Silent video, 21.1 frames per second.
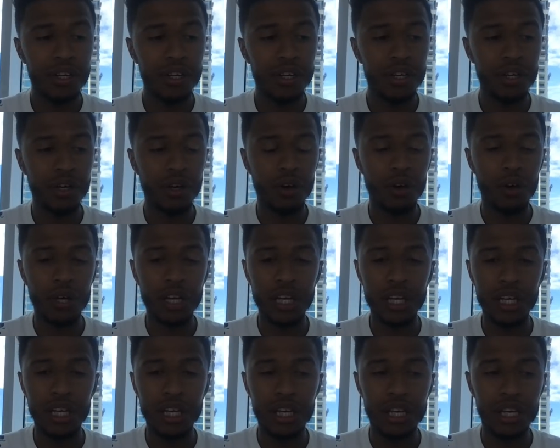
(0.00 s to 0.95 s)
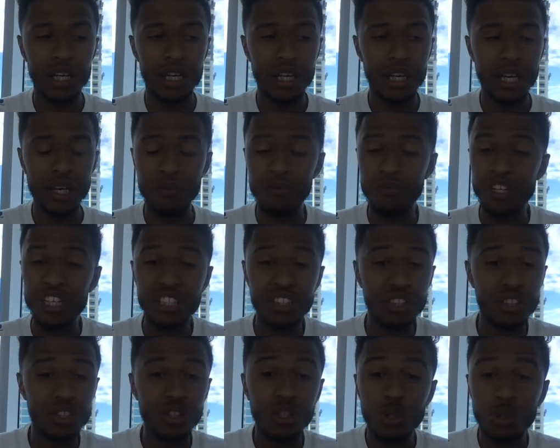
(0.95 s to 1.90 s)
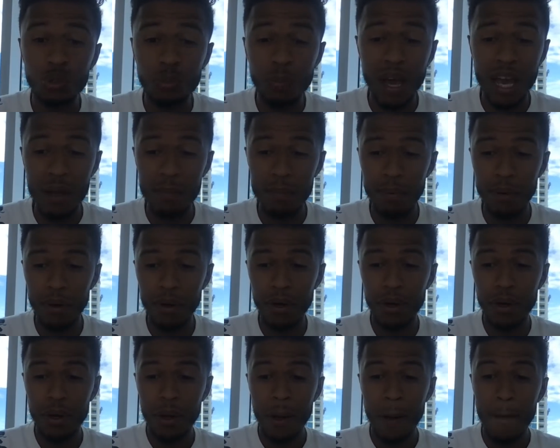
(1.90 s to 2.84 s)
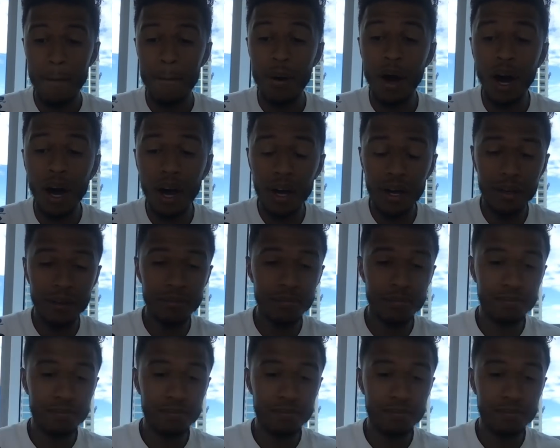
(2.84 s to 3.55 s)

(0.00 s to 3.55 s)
he reads his newspaper, but